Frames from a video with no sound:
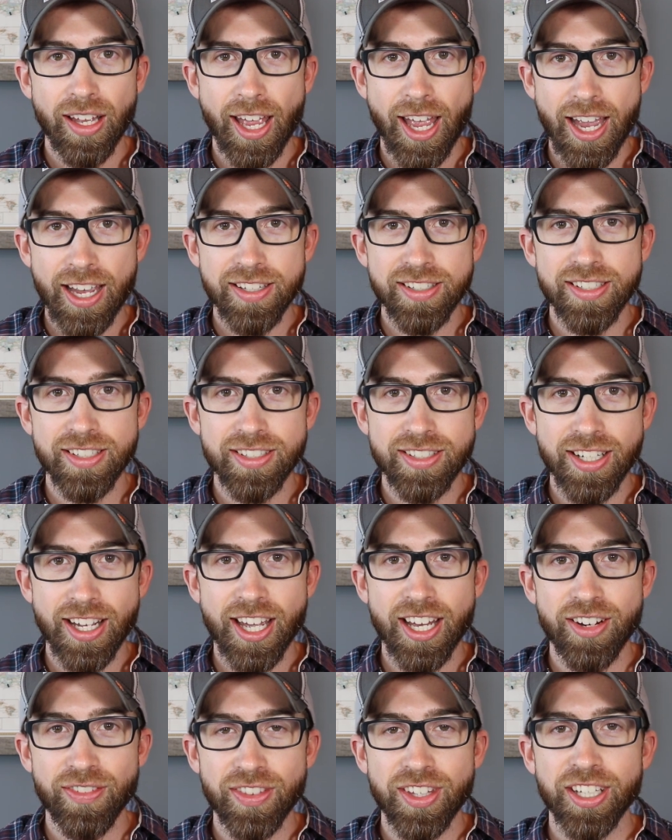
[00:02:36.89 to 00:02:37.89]
asked his
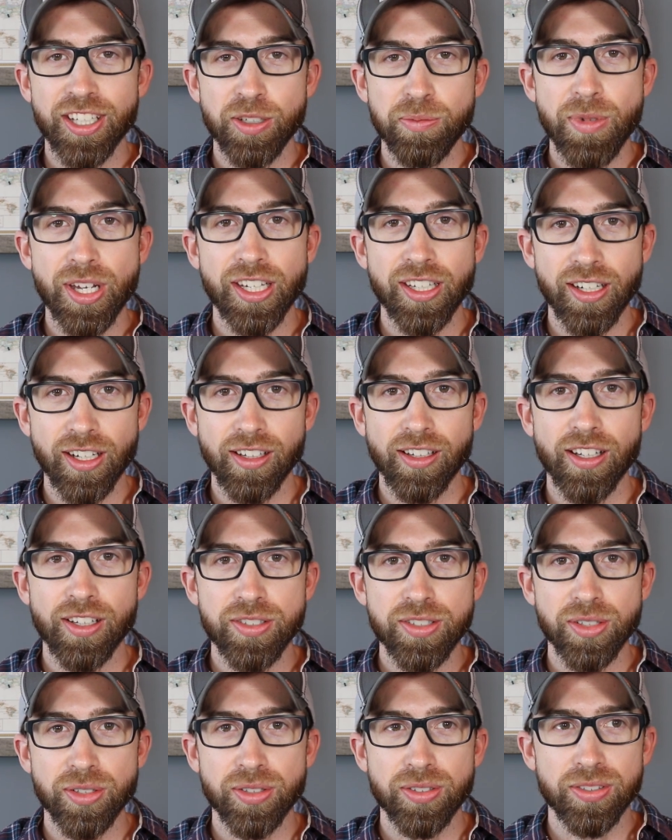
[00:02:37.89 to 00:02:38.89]
dad if they could make an
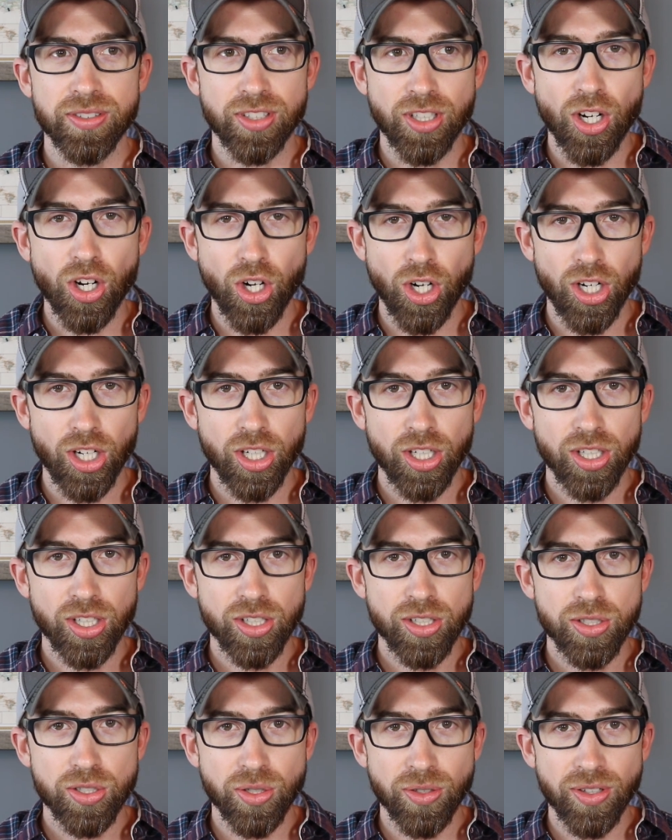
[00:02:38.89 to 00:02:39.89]
electric car.
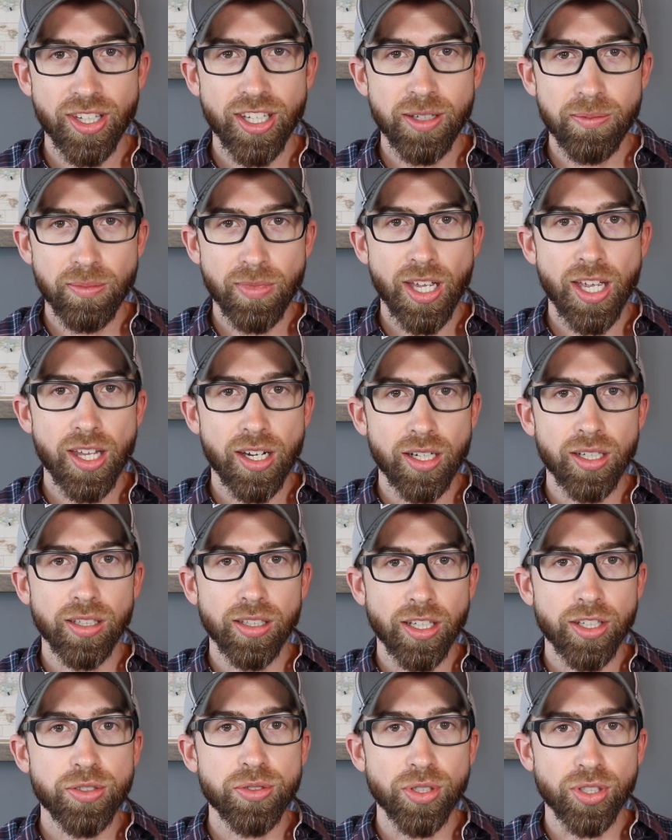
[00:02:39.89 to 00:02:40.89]
So they made an
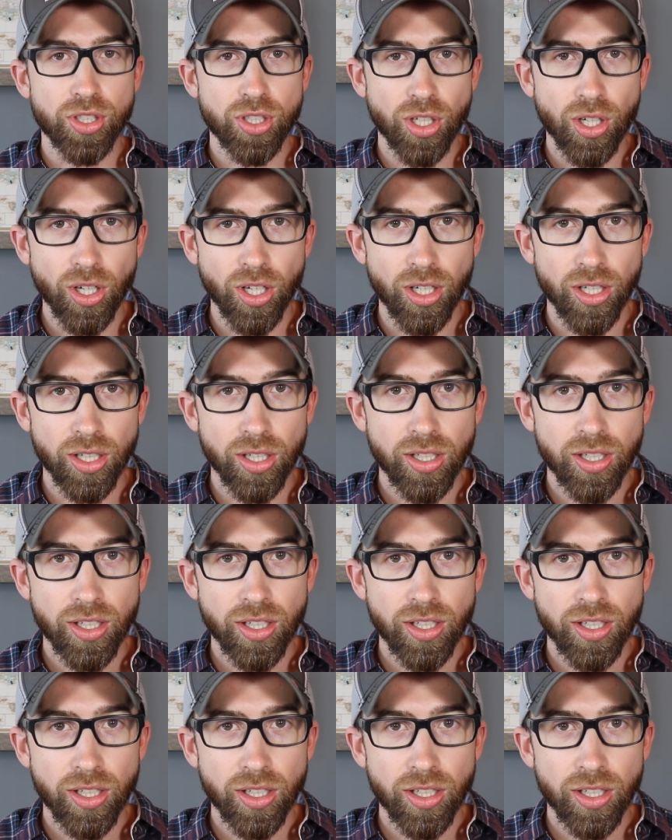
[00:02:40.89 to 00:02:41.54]
electric car.